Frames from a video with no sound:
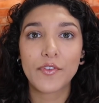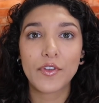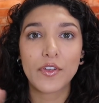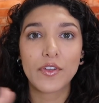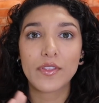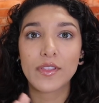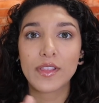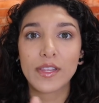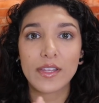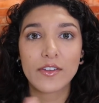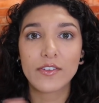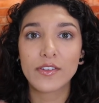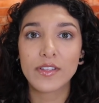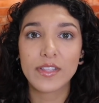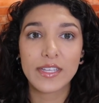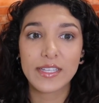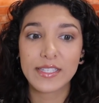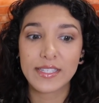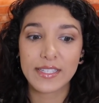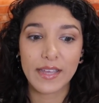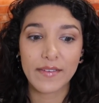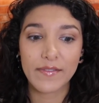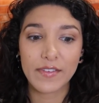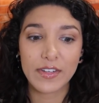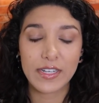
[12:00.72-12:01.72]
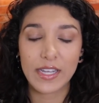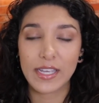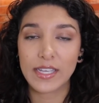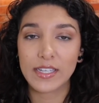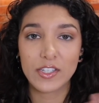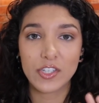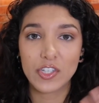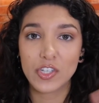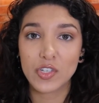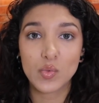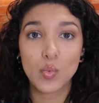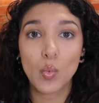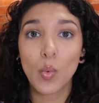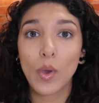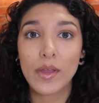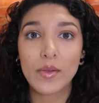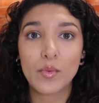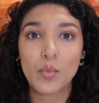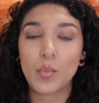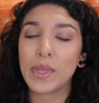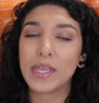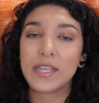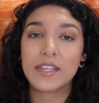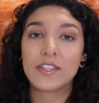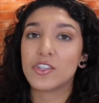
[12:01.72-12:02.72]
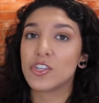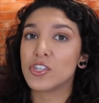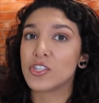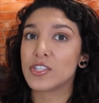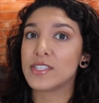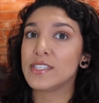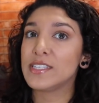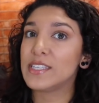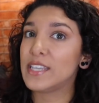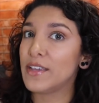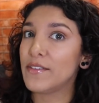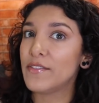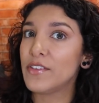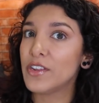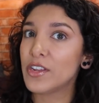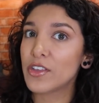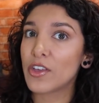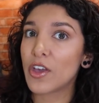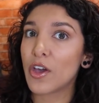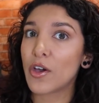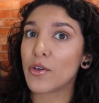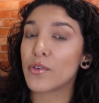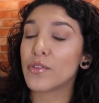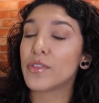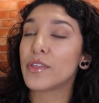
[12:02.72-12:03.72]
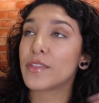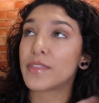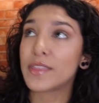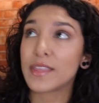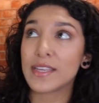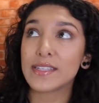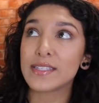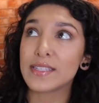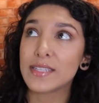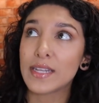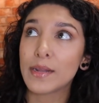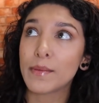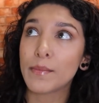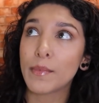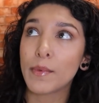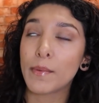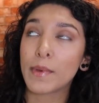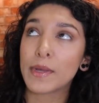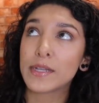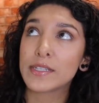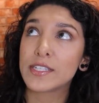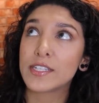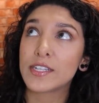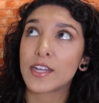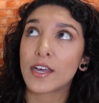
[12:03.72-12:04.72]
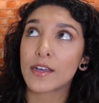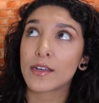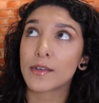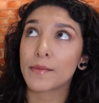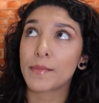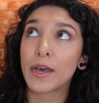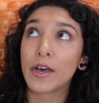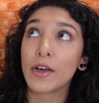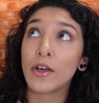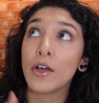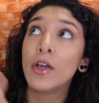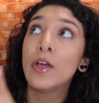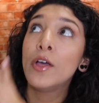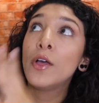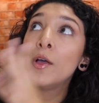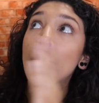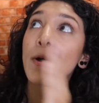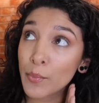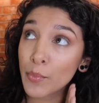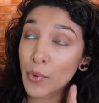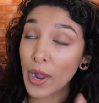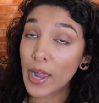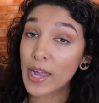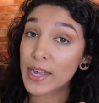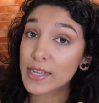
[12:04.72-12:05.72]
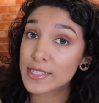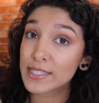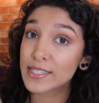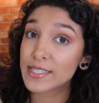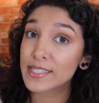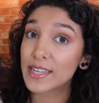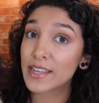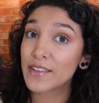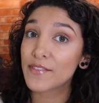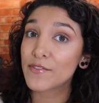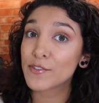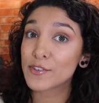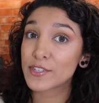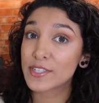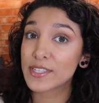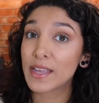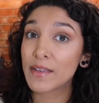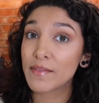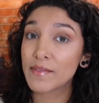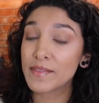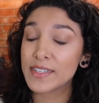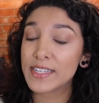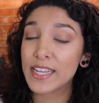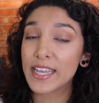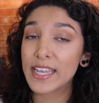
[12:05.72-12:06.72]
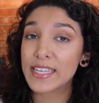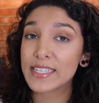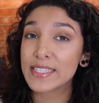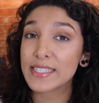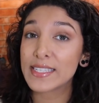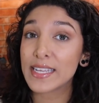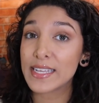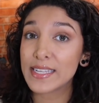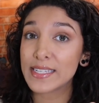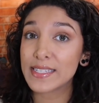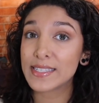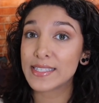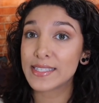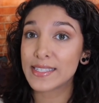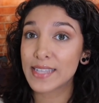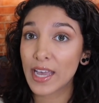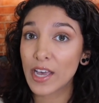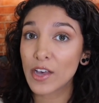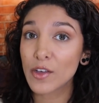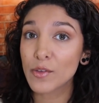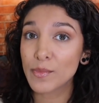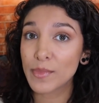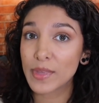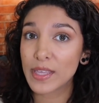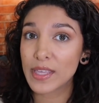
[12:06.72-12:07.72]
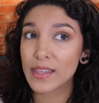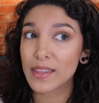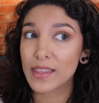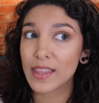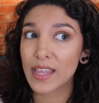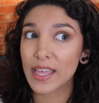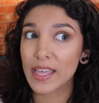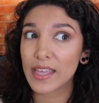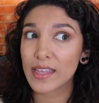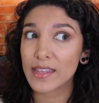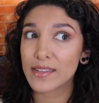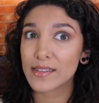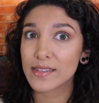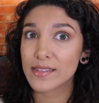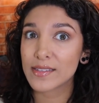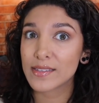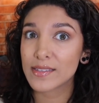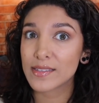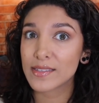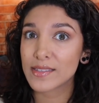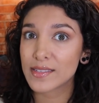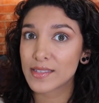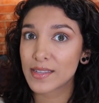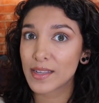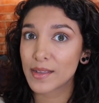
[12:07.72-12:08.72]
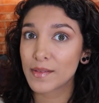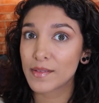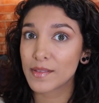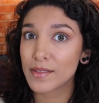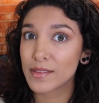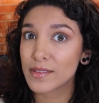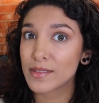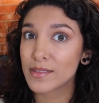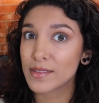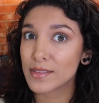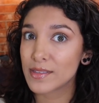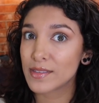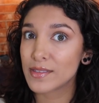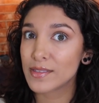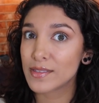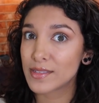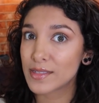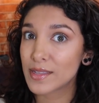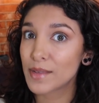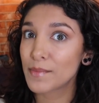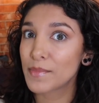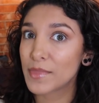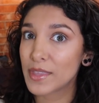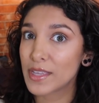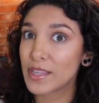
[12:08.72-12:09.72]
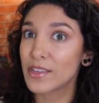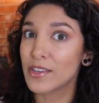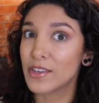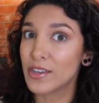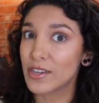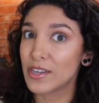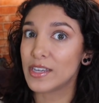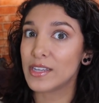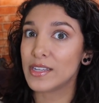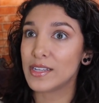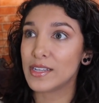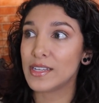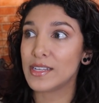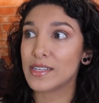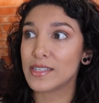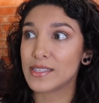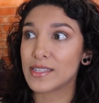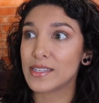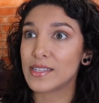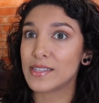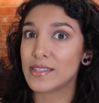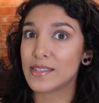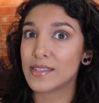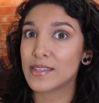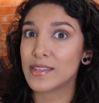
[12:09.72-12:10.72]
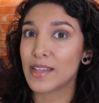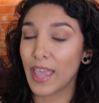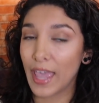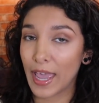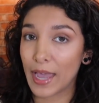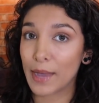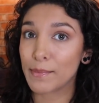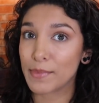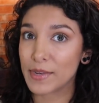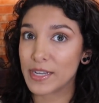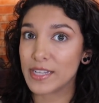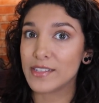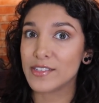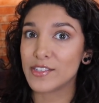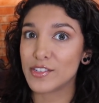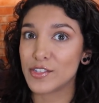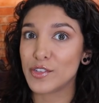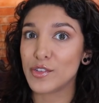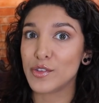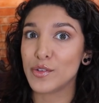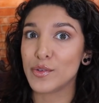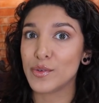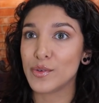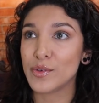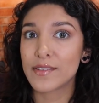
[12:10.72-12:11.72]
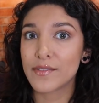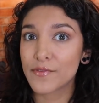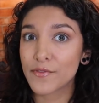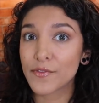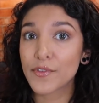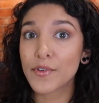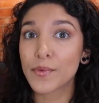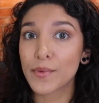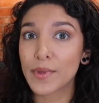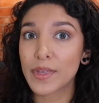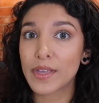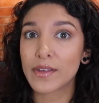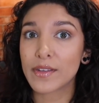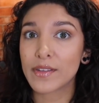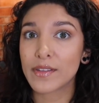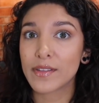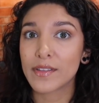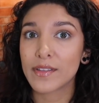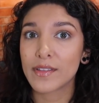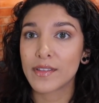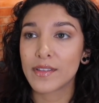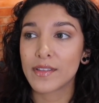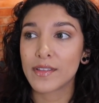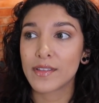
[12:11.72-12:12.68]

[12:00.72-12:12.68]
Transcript: for literally 7 days, just 1 week. Just give it a go, the things that I'm about to talk about. Practice it for 7 days and tell me that something good isn't happening to you. For real.